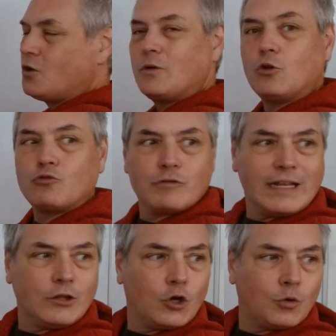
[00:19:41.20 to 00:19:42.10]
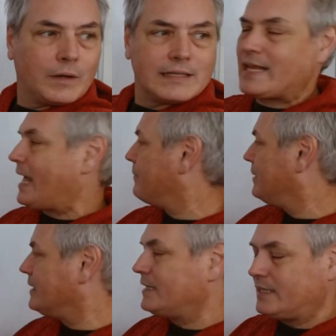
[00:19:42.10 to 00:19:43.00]
we don't really know what is
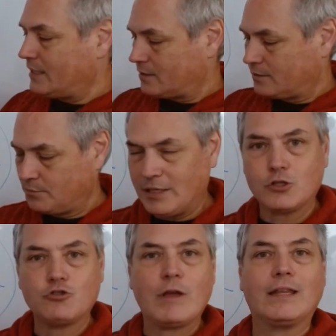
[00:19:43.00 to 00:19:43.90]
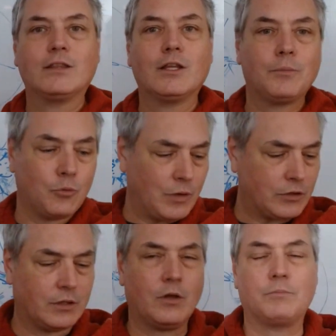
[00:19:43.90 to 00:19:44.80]
happening here, because you end up
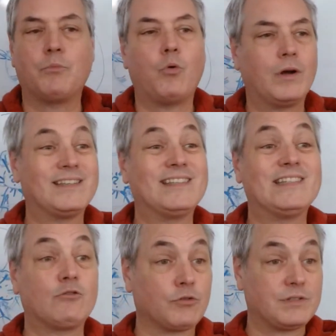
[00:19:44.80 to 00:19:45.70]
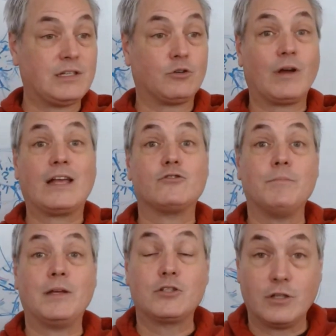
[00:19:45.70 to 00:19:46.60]
with a 0.00, as you
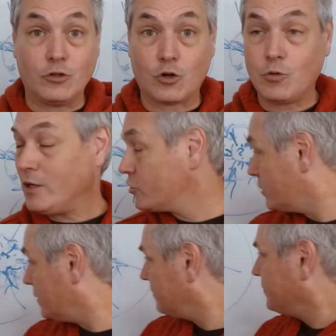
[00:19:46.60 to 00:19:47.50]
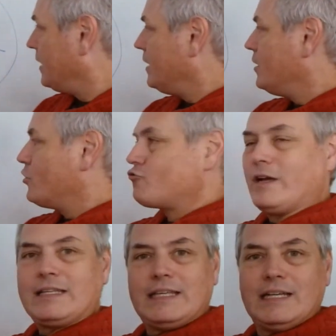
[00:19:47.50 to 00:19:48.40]
mentioned in your question.
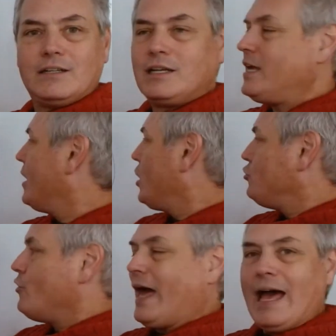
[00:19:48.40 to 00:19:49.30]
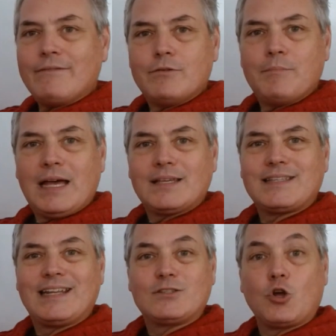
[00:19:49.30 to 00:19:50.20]
Right here, you have a mass
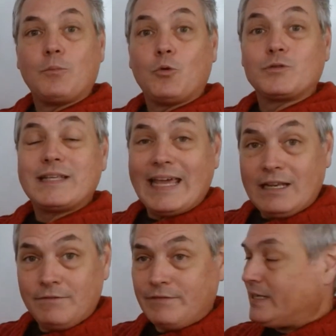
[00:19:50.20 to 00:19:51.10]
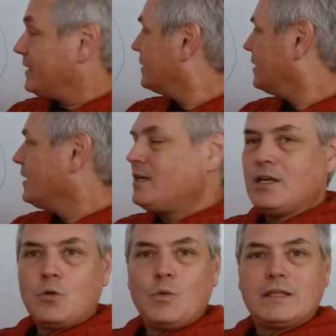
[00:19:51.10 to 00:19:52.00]
that is almost infinite
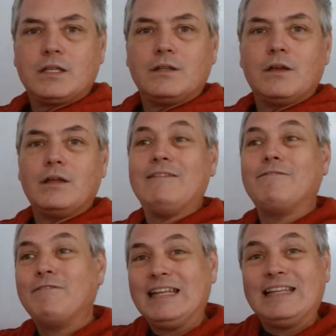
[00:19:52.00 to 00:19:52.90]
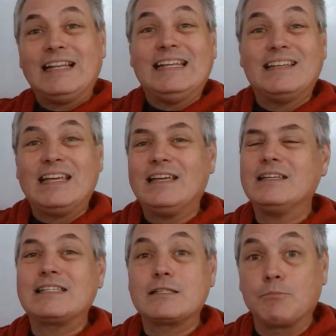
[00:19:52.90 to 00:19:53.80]
with an infinitely
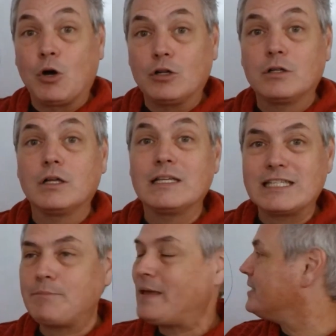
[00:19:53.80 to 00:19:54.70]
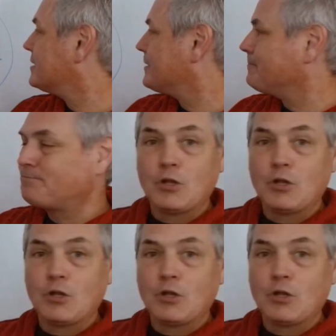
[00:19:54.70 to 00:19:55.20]
small space.